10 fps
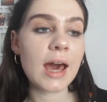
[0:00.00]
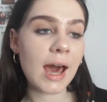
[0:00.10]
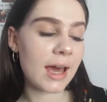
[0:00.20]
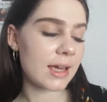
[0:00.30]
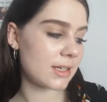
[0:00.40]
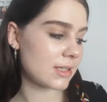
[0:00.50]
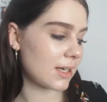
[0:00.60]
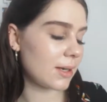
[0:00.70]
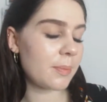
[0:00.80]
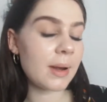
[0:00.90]
and
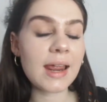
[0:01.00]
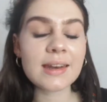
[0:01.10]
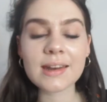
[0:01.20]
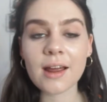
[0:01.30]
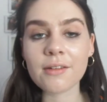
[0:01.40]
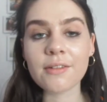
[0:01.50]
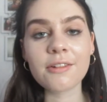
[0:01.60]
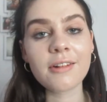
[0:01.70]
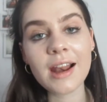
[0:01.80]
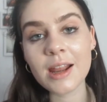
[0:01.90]
it blended out
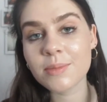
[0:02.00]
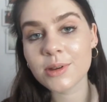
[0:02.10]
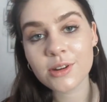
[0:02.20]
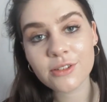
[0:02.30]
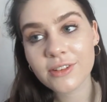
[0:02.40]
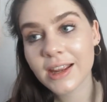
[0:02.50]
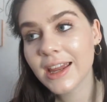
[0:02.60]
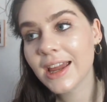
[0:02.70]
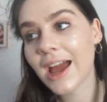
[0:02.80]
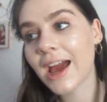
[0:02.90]
really
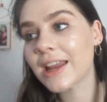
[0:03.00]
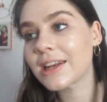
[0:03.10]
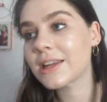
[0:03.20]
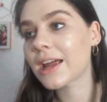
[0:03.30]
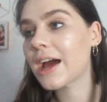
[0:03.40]
beautifully, and